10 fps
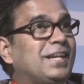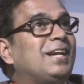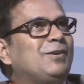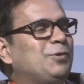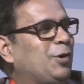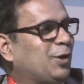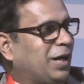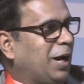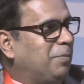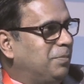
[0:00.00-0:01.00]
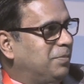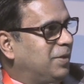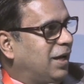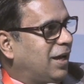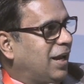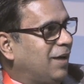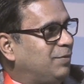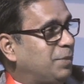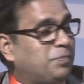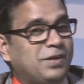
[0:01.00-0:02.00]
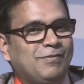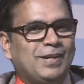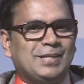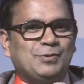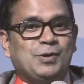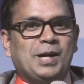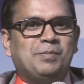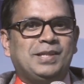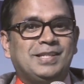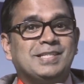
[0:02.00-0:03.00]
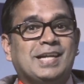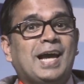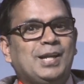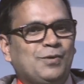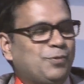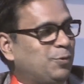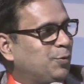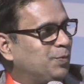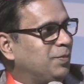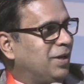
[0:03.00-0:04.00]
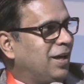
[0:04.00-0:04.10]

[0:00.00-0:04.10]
generally do not come and have the privilege to come in this kind of room.